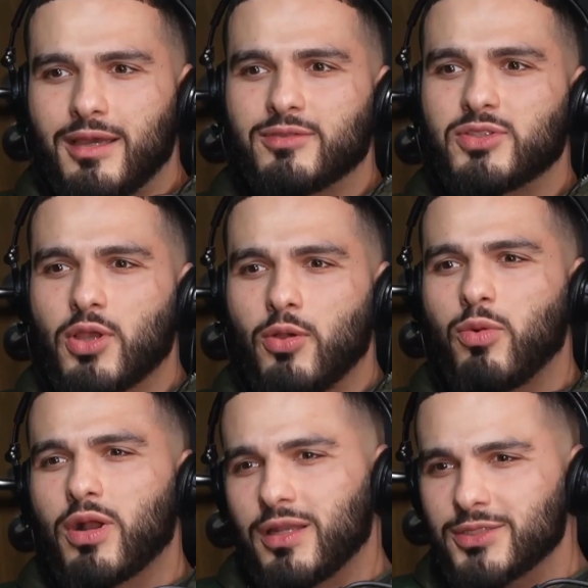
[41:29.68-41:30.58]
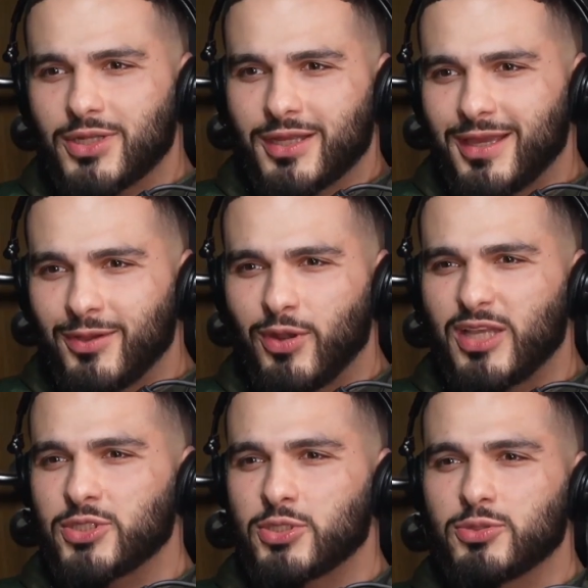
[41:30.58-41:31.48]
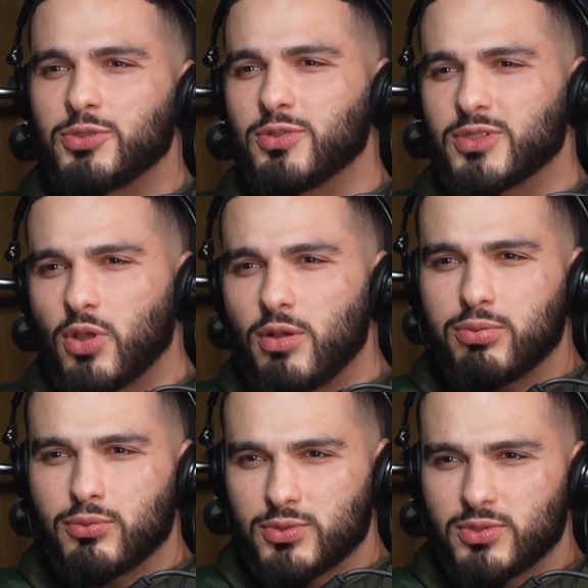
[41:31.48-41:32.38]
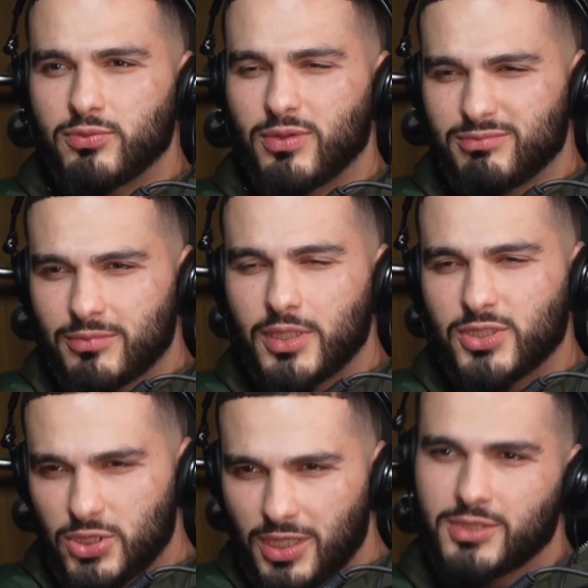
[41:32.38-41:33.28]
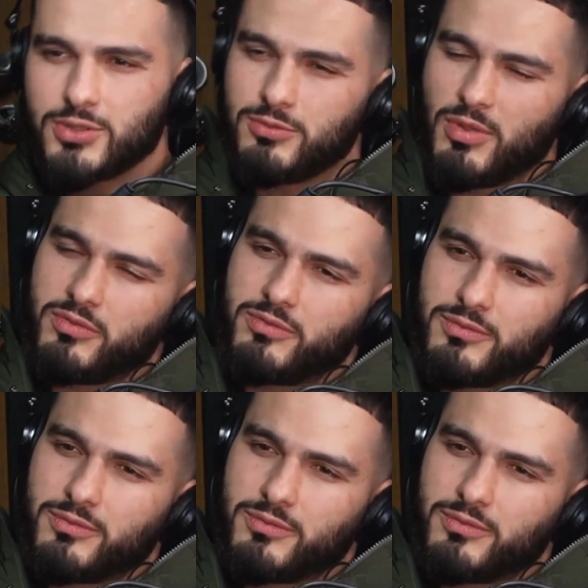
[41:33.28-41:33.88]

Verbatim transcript: She's going, what colour should I get? Or like shows you examples of what she likes you, bruv.